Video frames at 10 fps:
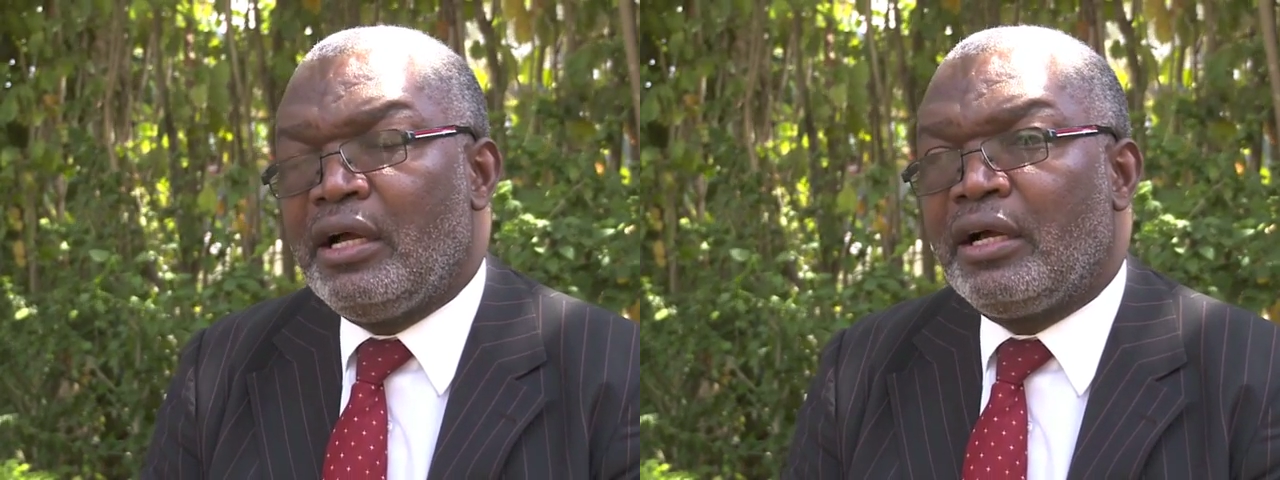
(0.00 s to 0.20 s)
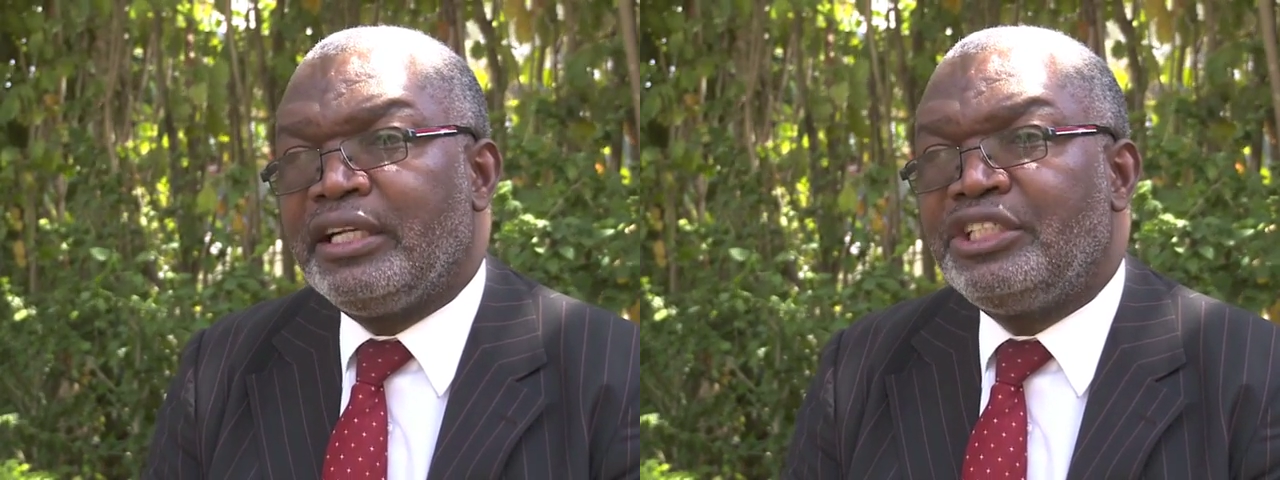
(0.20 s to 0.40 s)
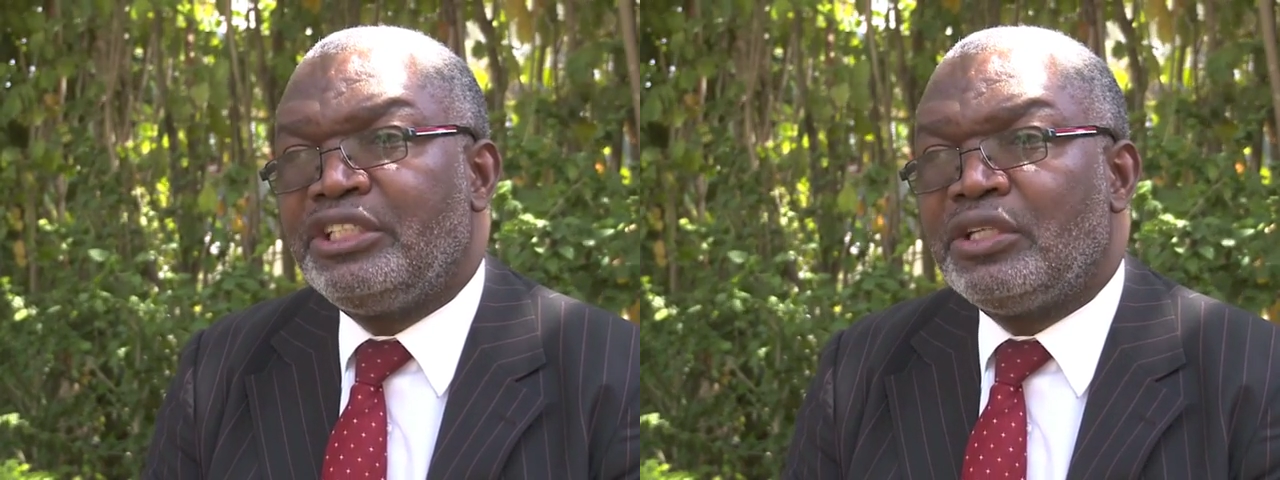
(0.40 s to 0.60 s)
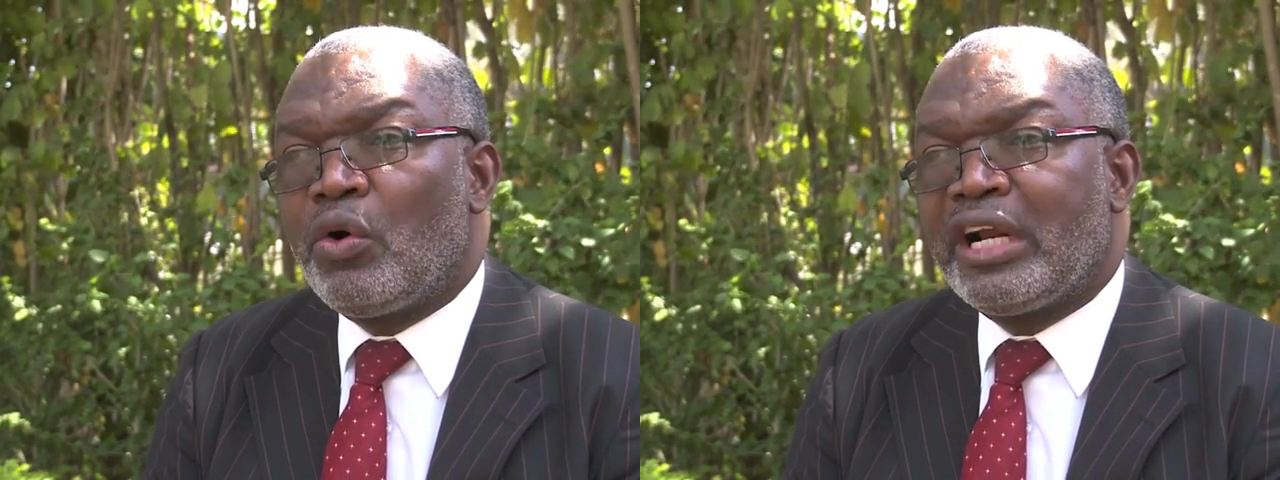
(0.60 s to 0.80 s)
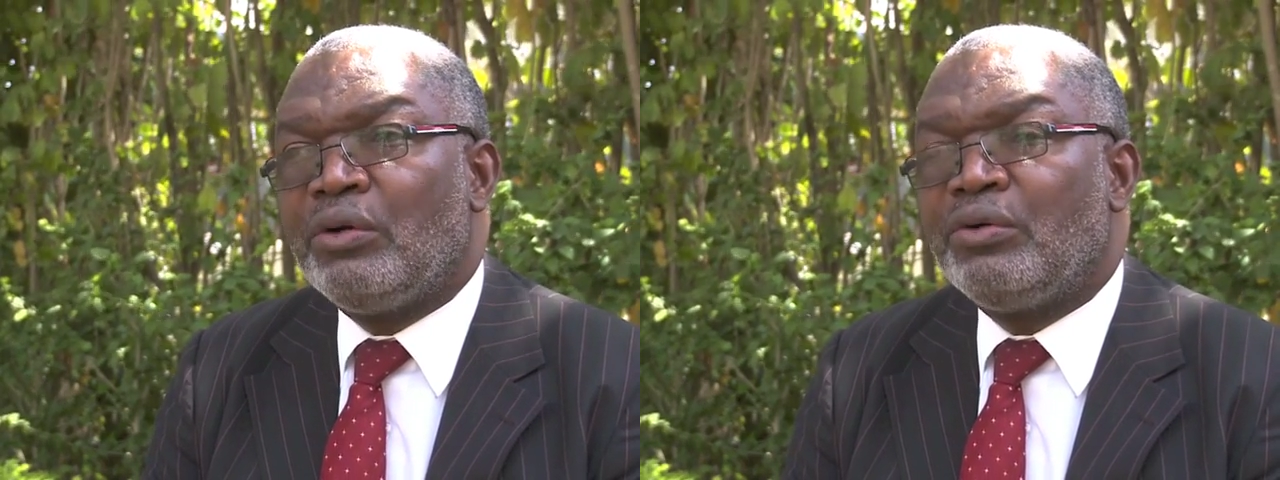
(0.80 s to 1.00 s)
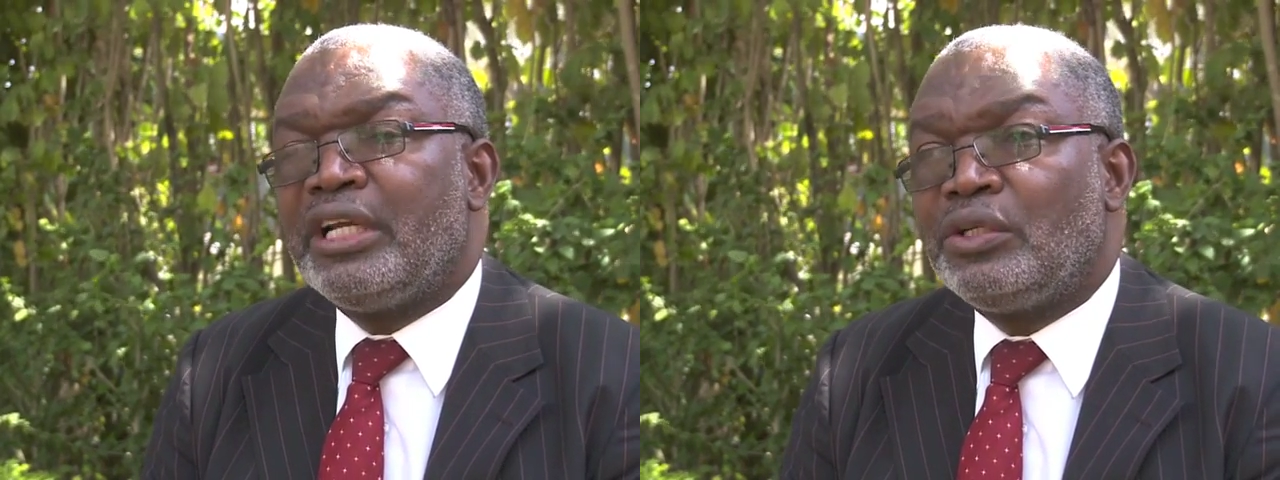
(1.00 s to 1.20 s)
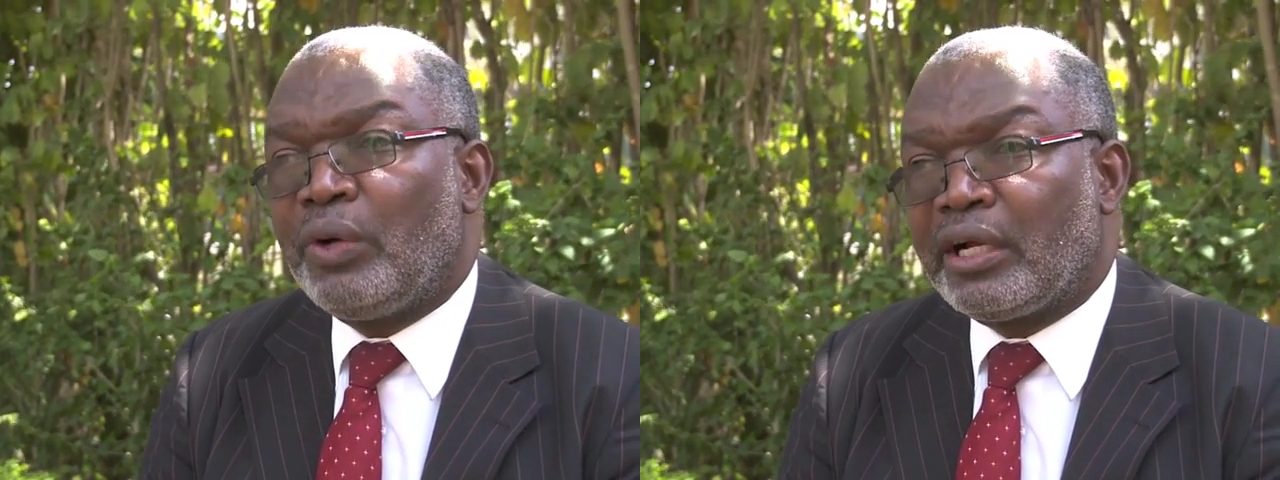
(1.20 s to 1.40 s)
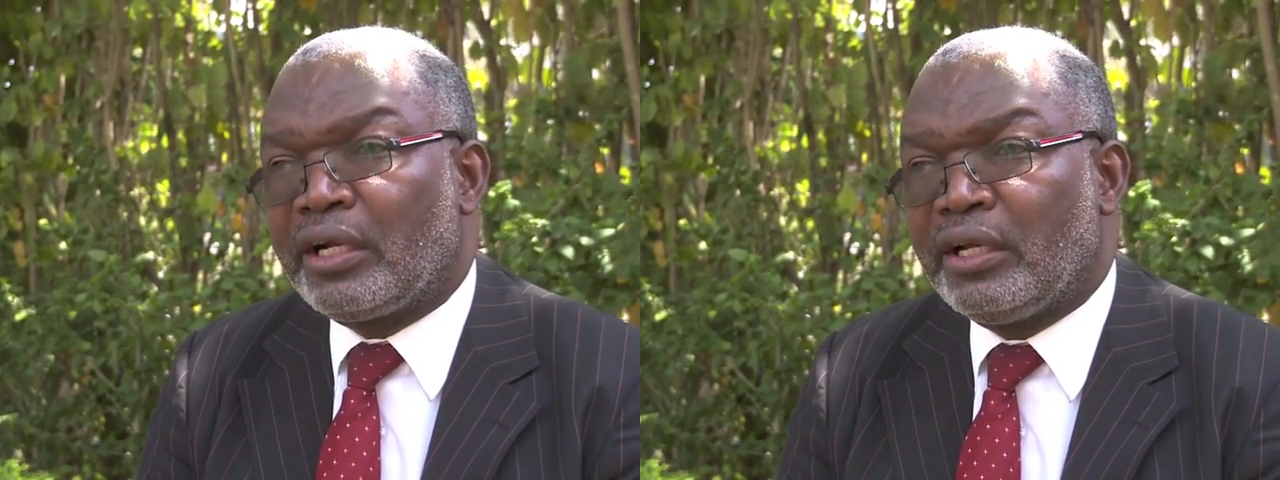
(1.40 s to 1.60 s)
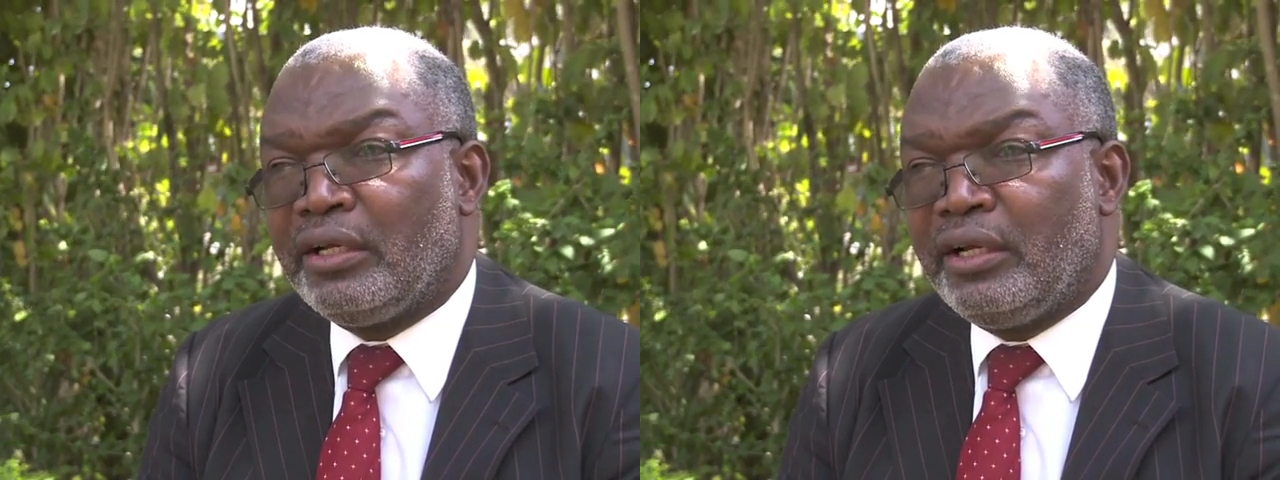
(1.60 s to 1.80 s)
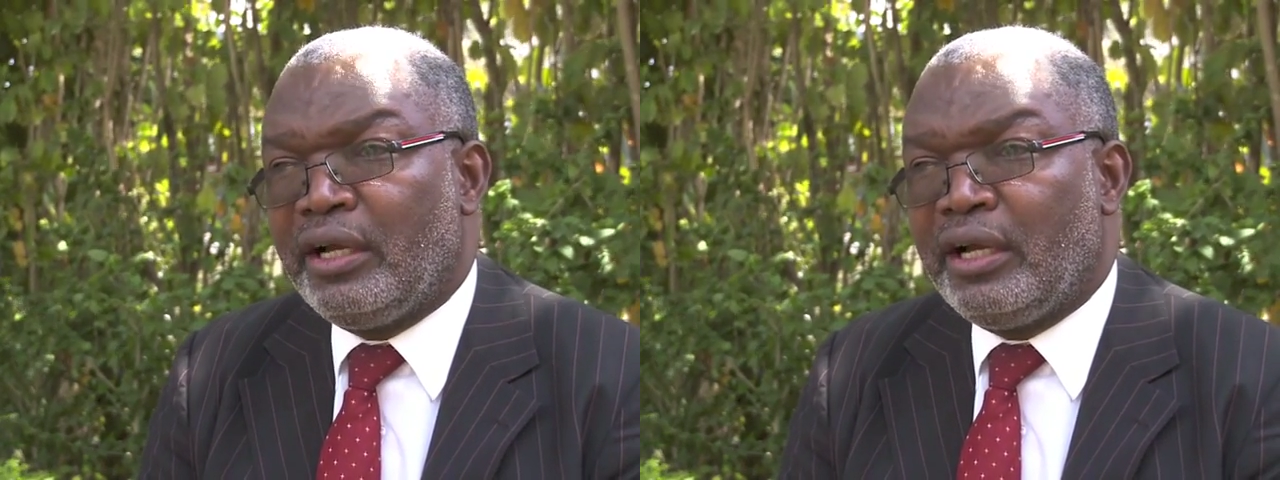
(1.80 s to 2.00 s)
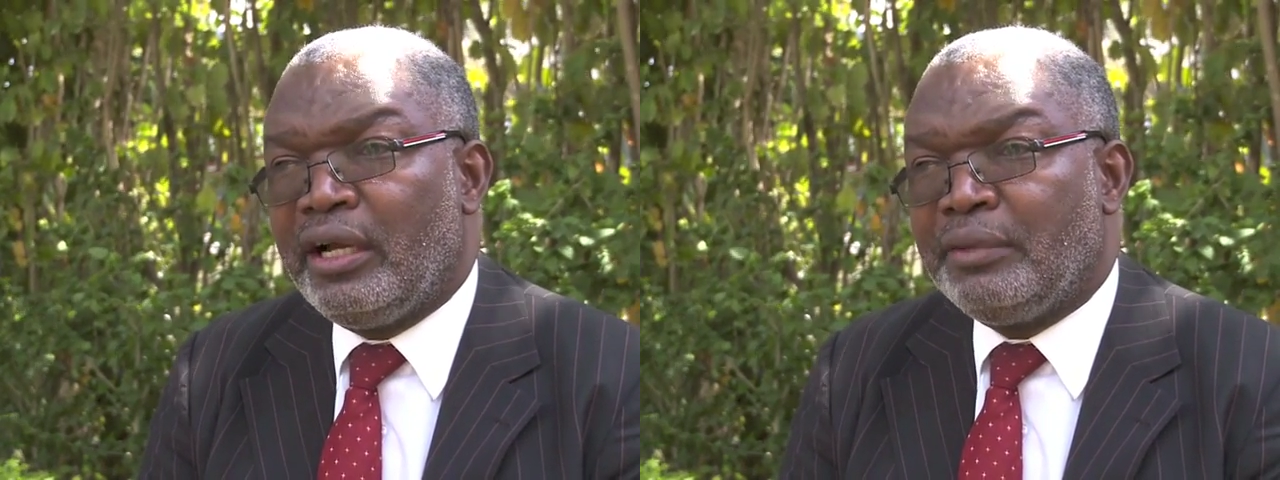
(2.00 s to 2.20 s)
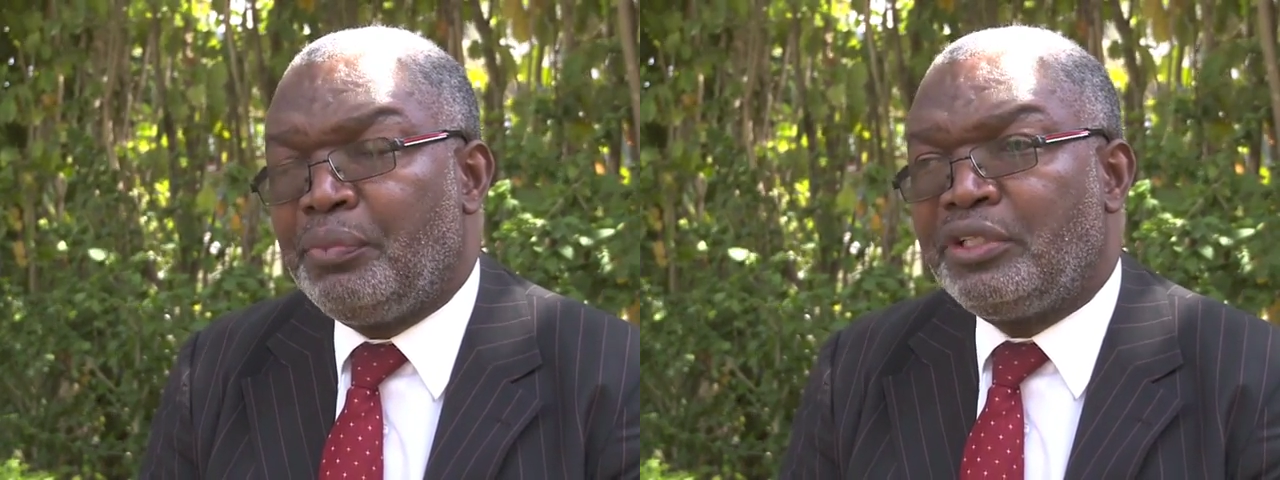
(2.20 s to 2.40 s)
regional rail network and